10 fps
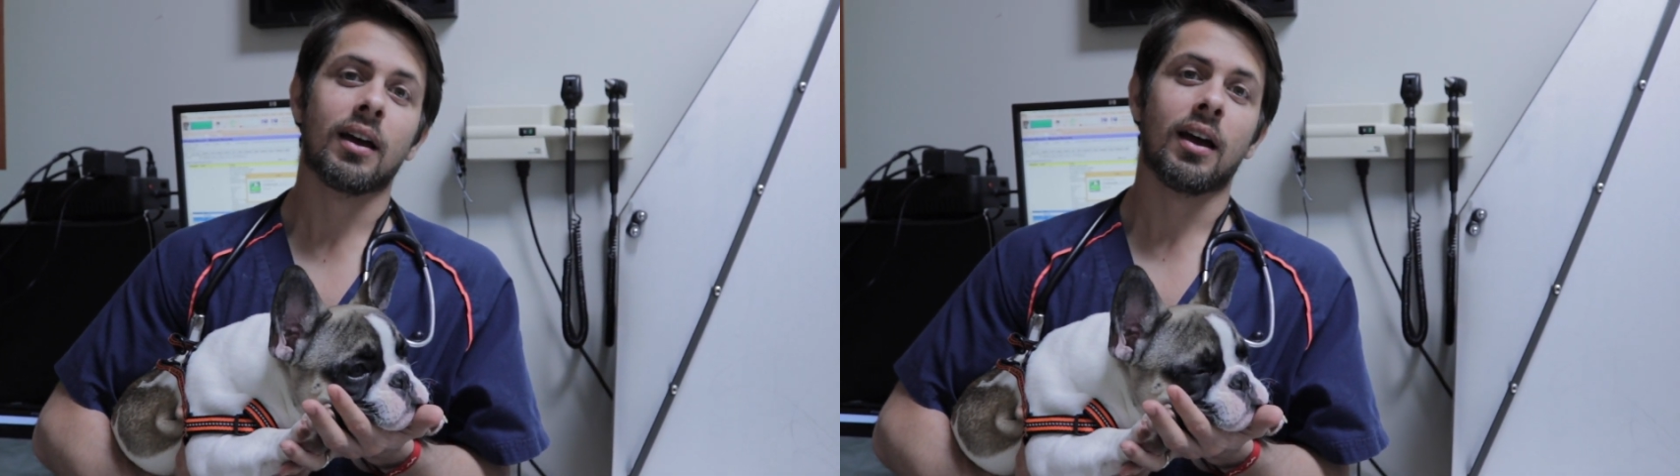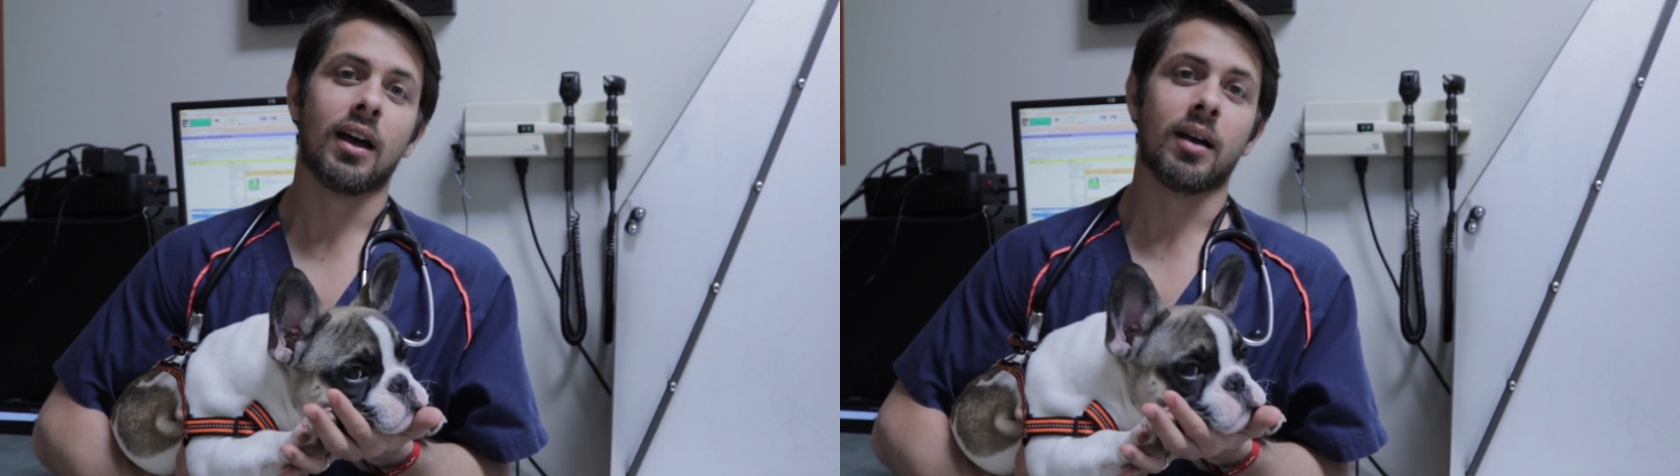
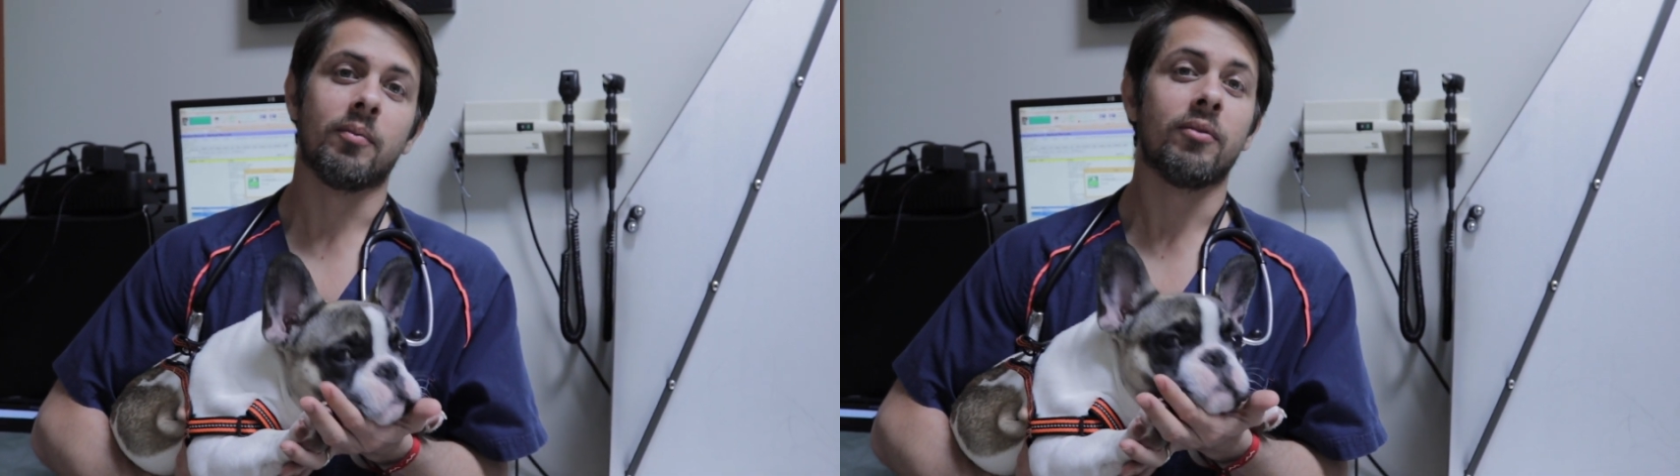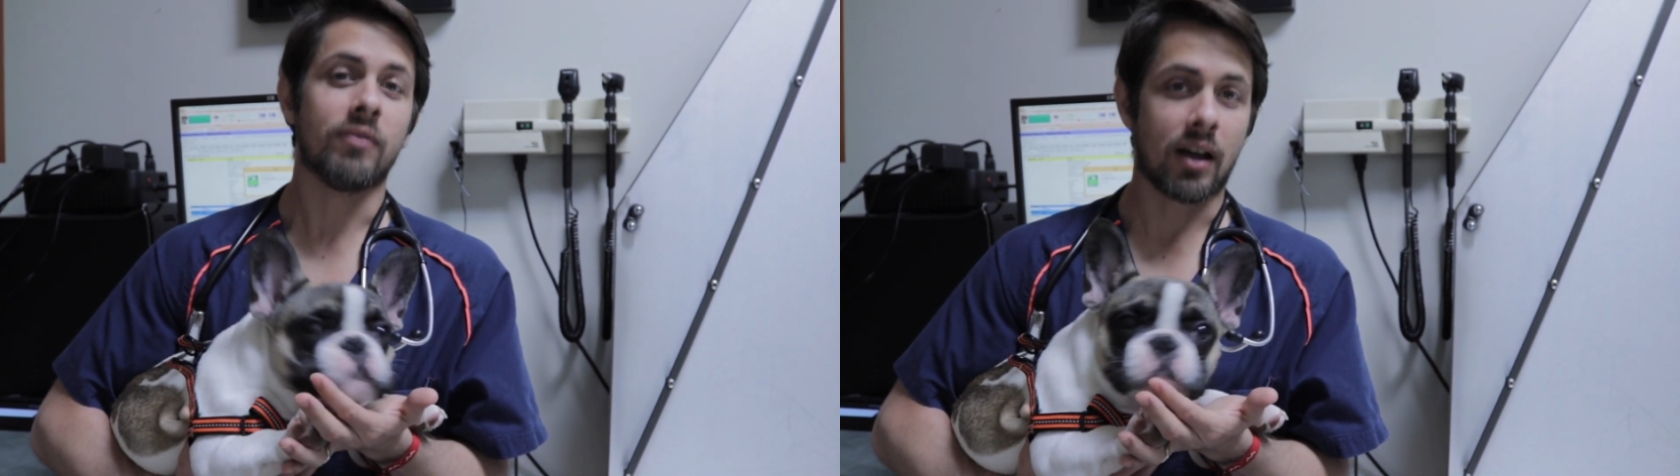
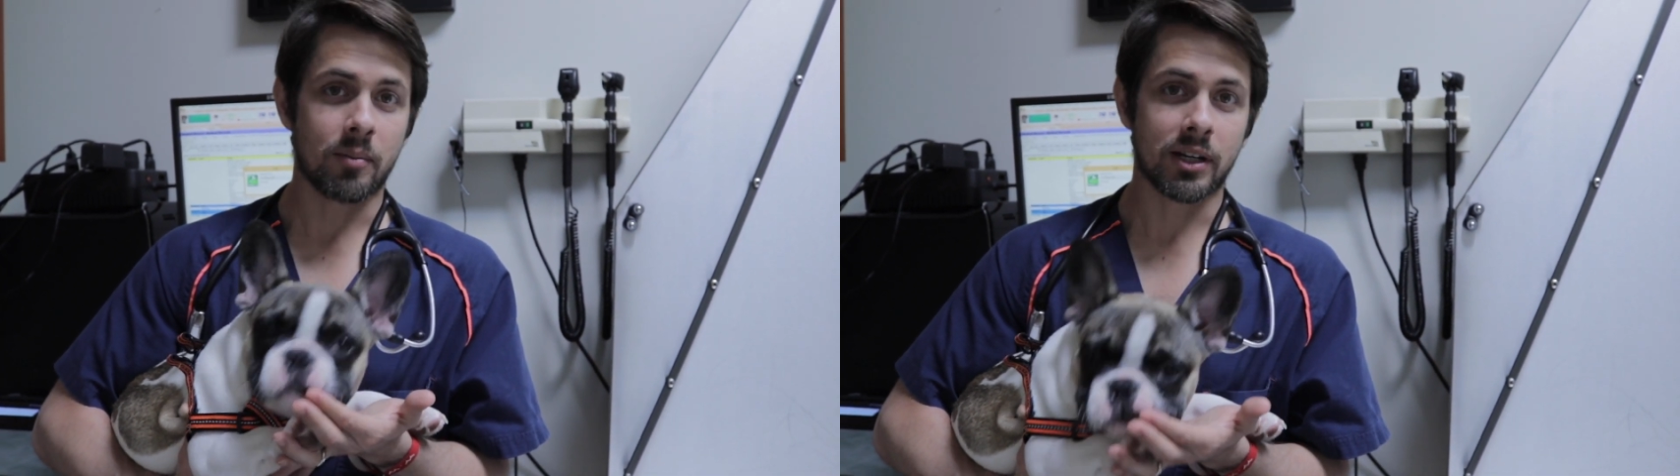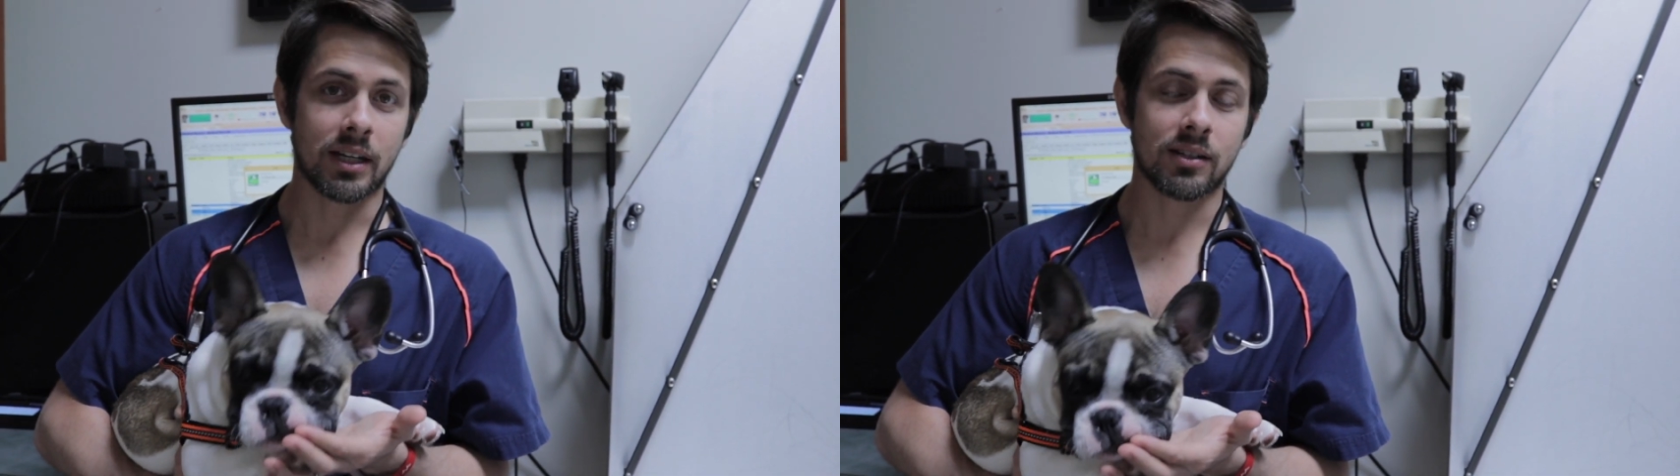
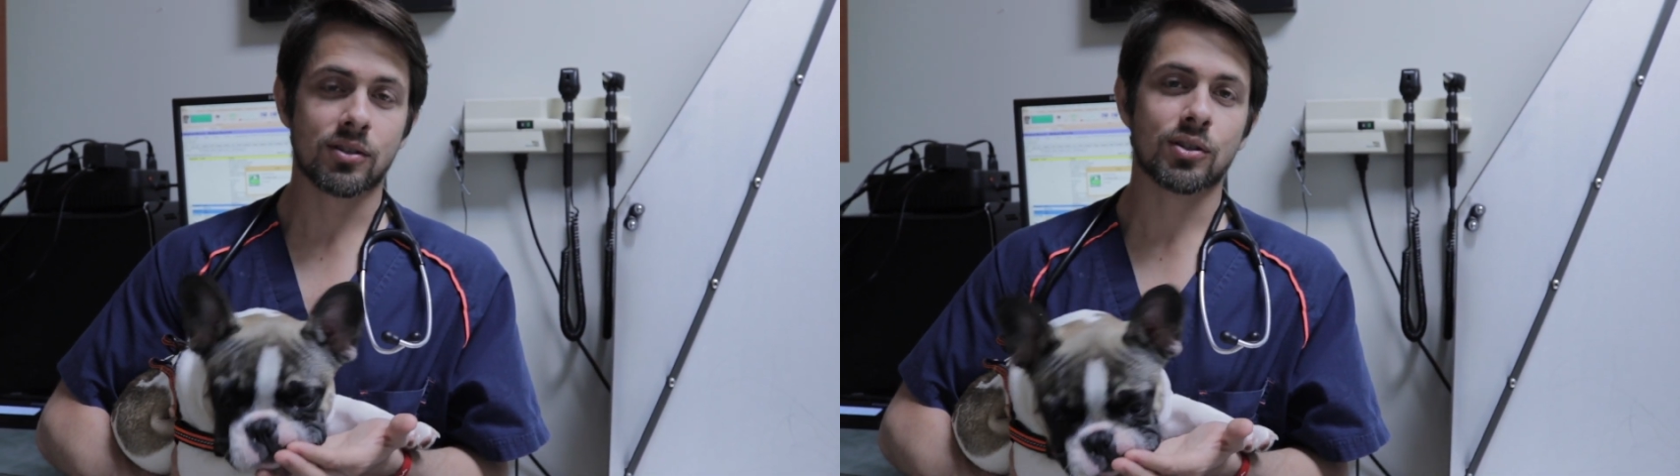vomiting.